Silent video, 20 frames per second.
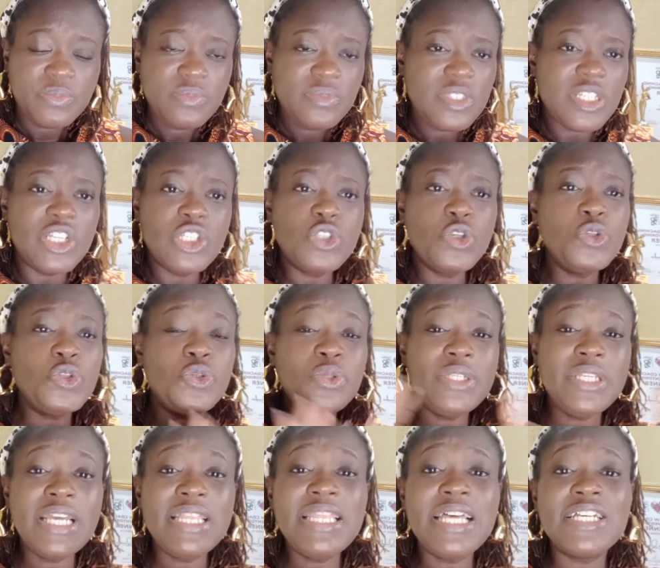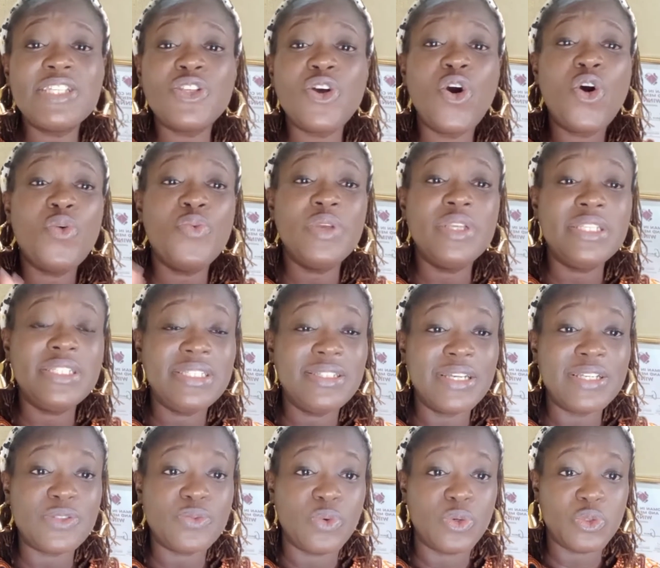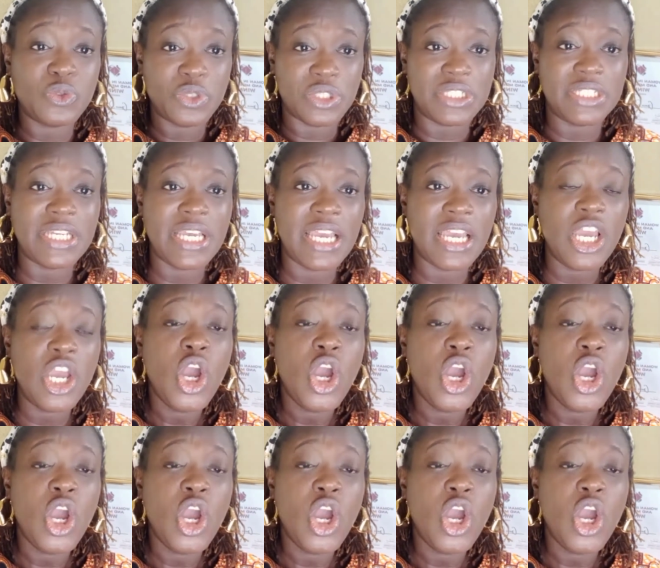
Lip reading: So today, that's all we just want to share